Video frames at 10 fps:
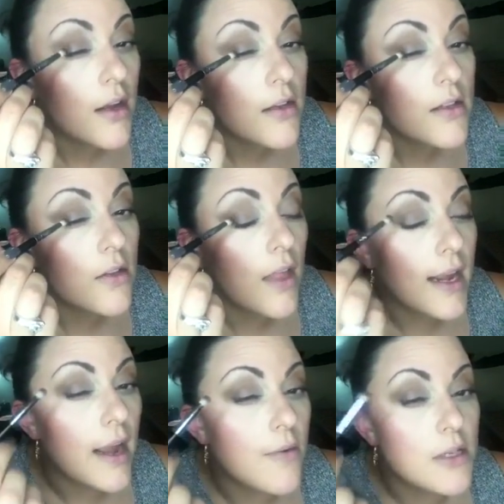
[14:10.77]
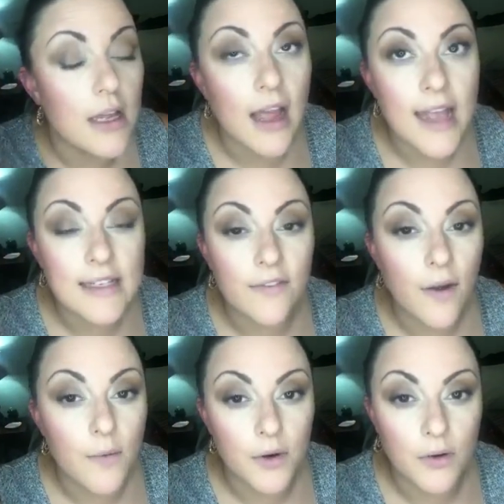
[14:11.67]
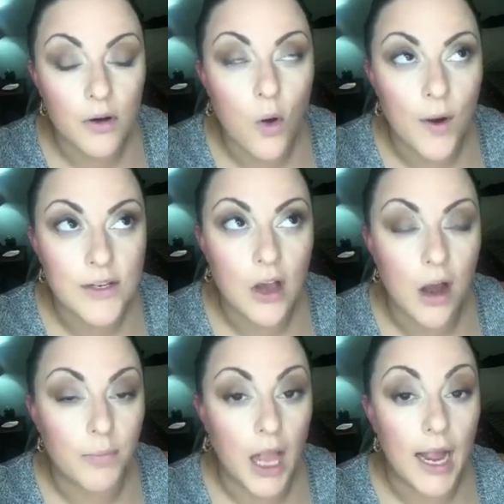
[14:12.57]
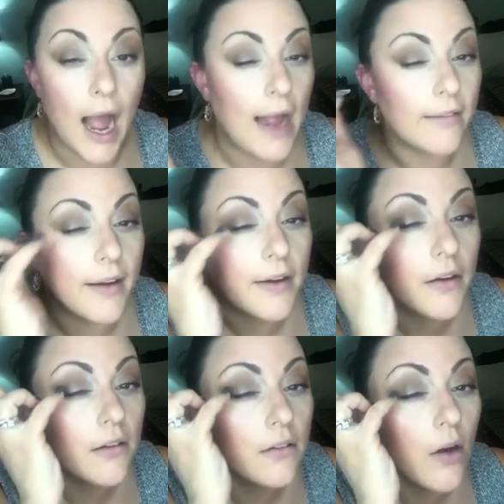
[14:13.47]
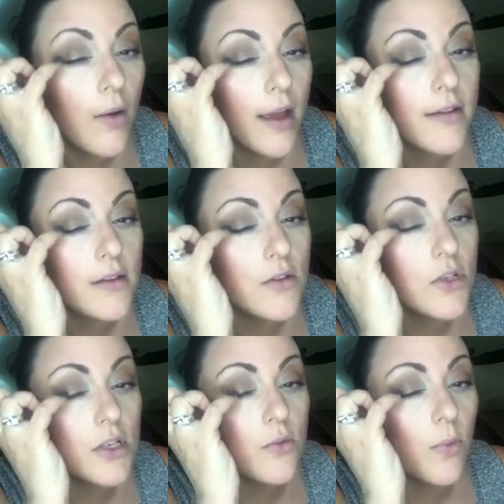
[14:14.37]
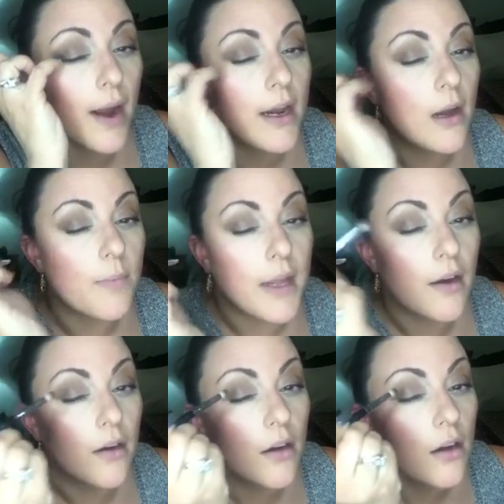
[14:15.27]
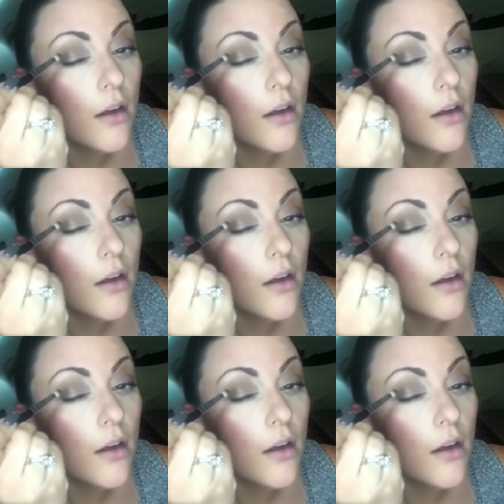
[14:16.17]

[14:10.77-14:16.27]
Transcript: So like as if I were going to apply eyeliner, okay, so just right up here,